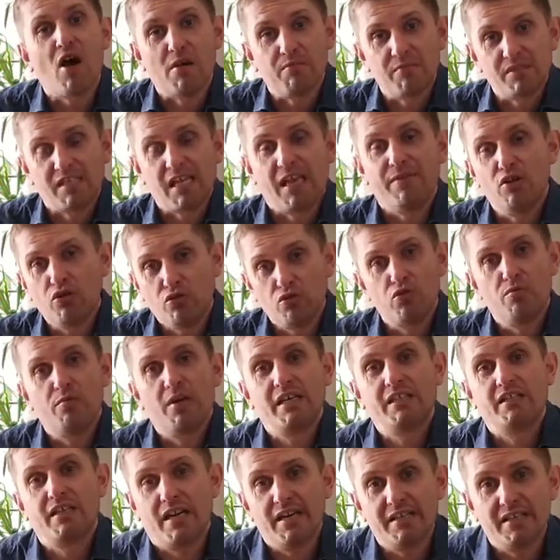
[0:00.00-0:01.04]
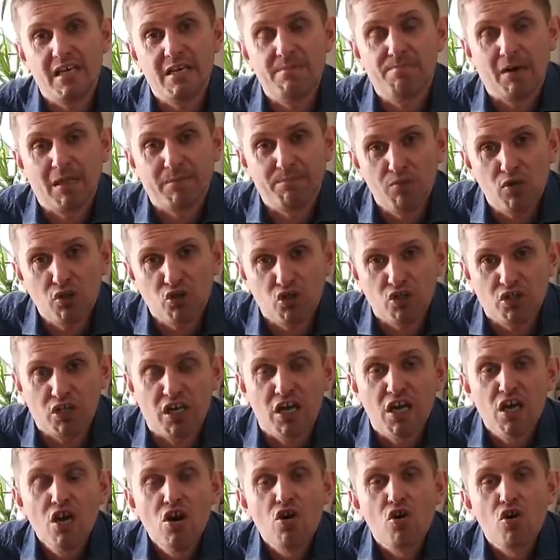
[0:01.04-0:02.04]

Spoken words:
Friends, I simply tell a panic as.